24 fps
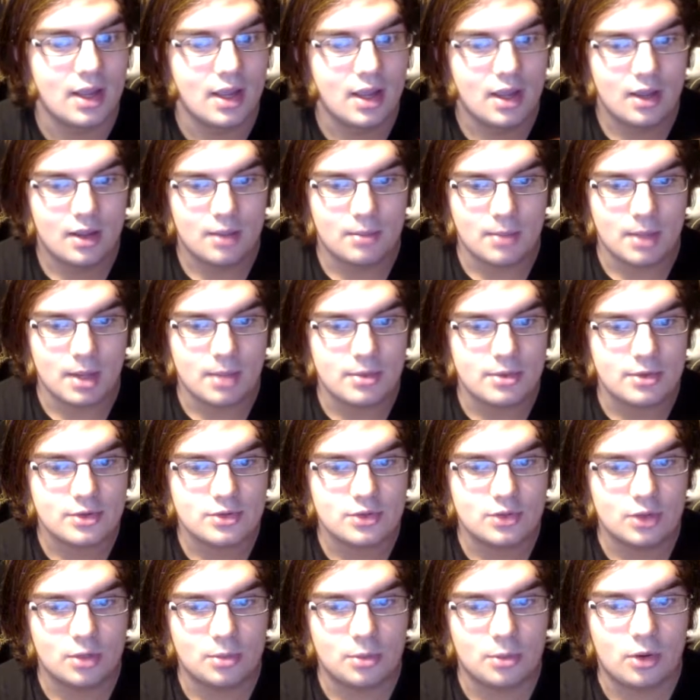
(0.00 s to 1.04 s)
Maybe there's no
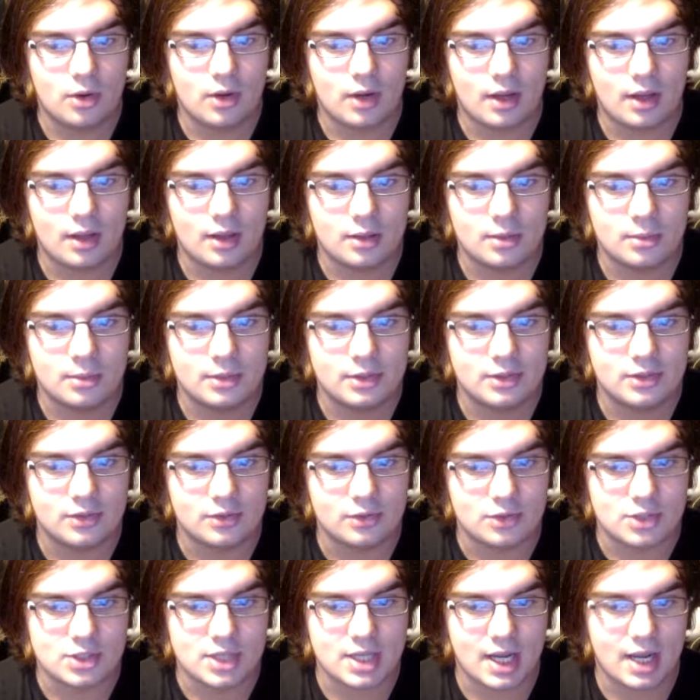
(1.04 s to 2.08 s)
more elemental
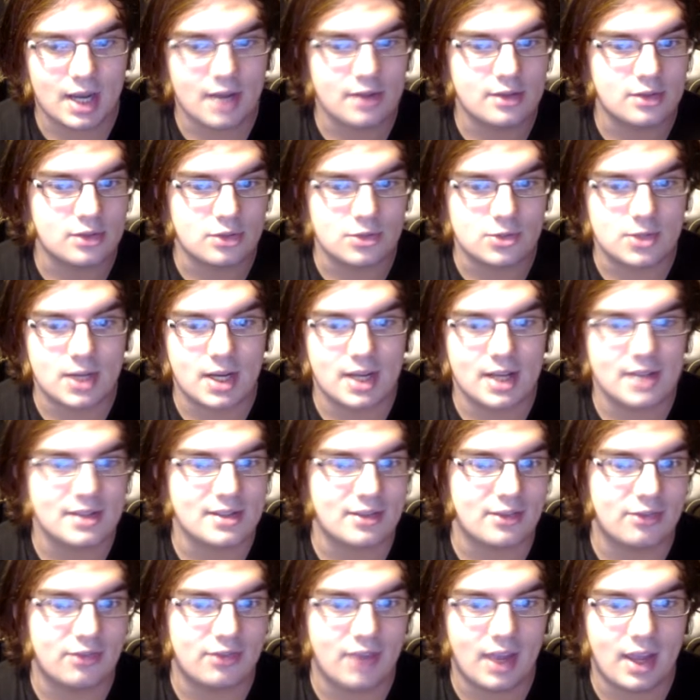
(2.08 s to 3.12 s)
chance or chance
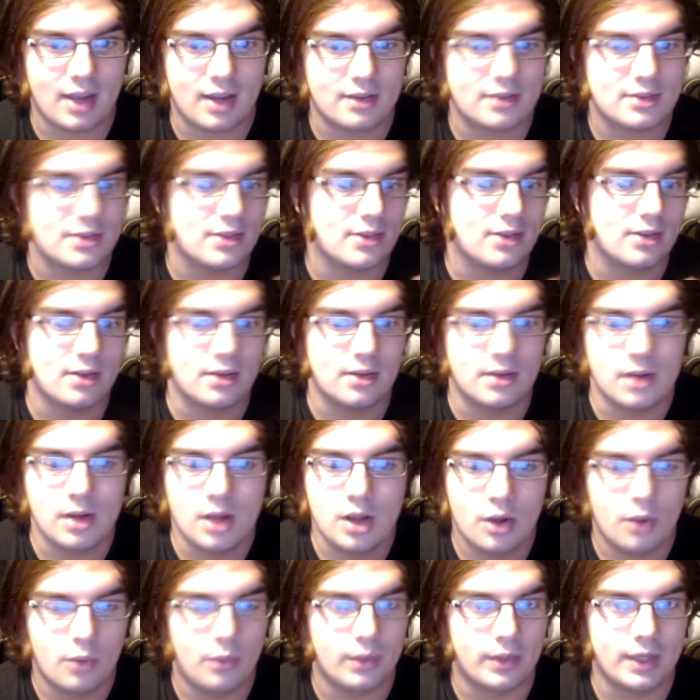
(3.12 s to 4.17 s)
effect or
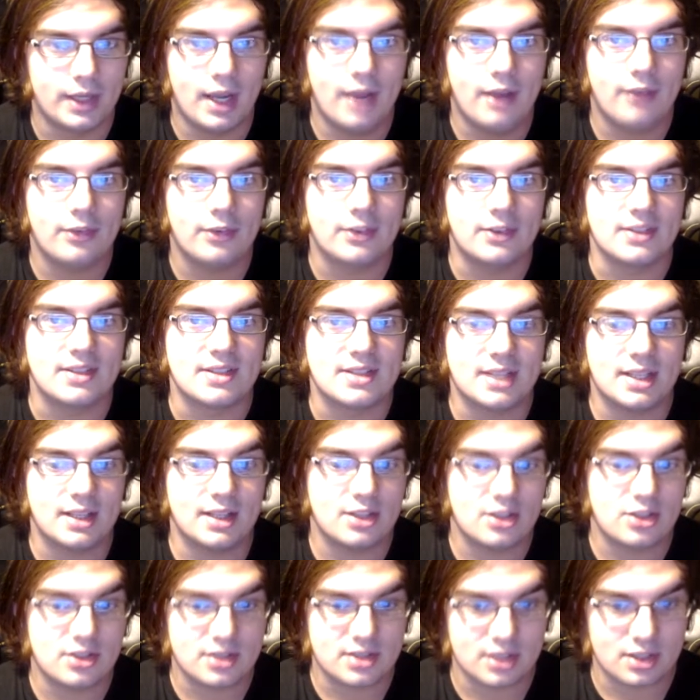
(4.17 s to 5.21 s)
whatever. Instead, it's just
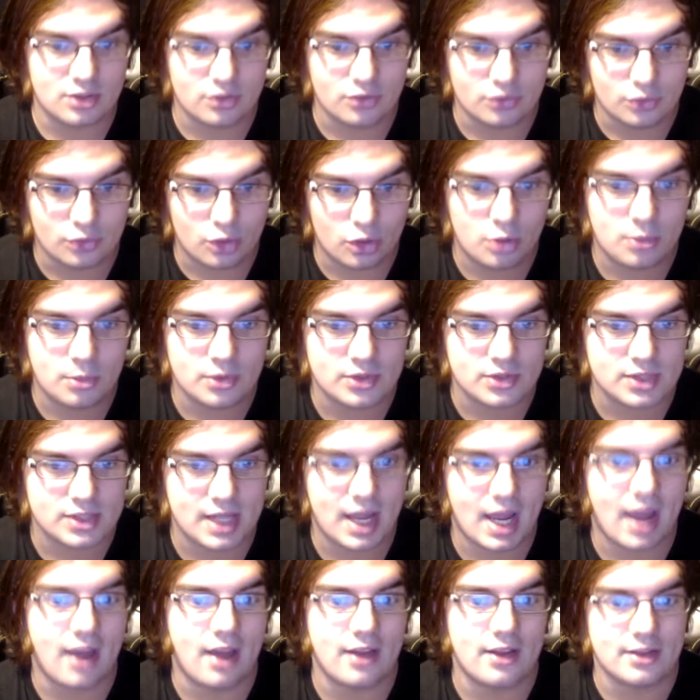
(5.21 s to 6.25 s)
a normal stat.
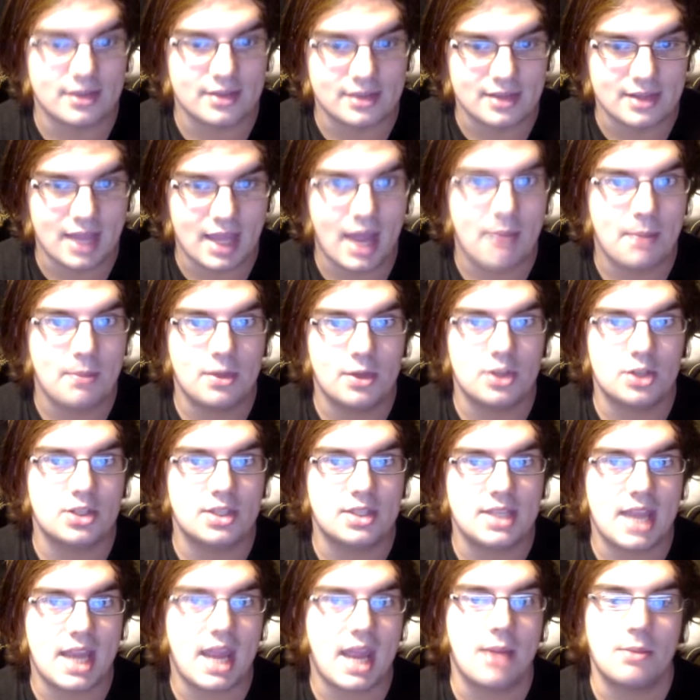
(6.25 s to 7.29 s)
It's that much
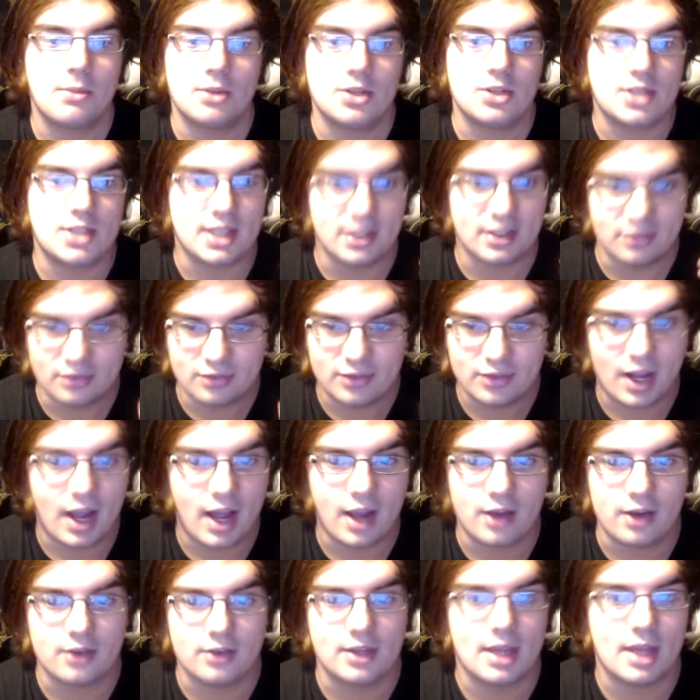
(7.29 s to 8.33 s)
damage in fire,
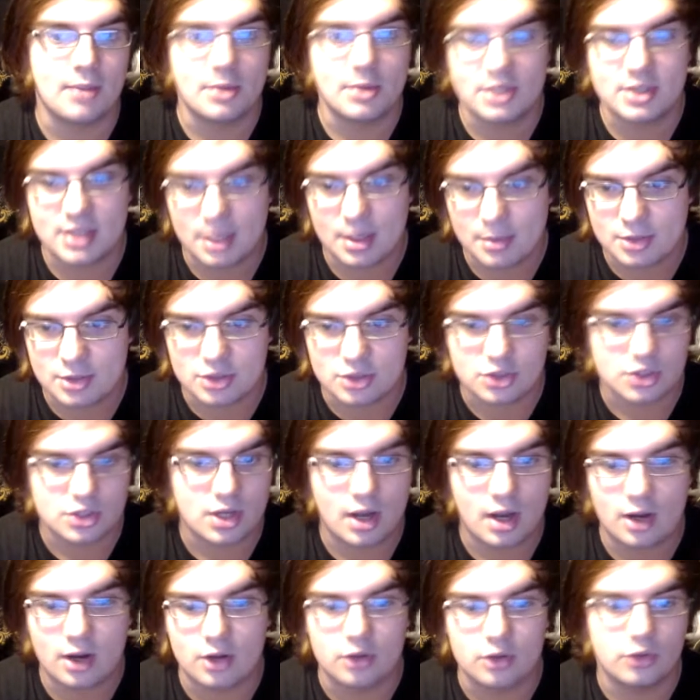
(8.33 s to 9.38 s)
that much damage in shock or
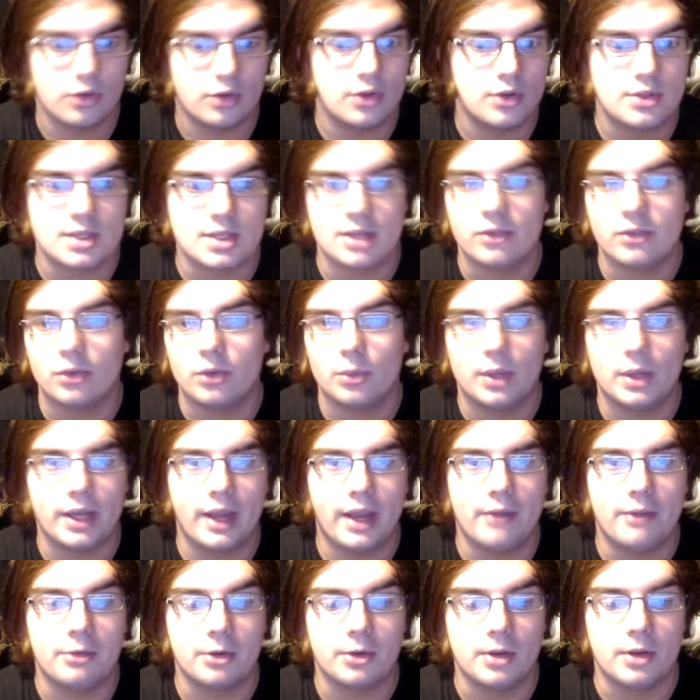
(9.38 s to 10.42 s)
corrosive or whatever.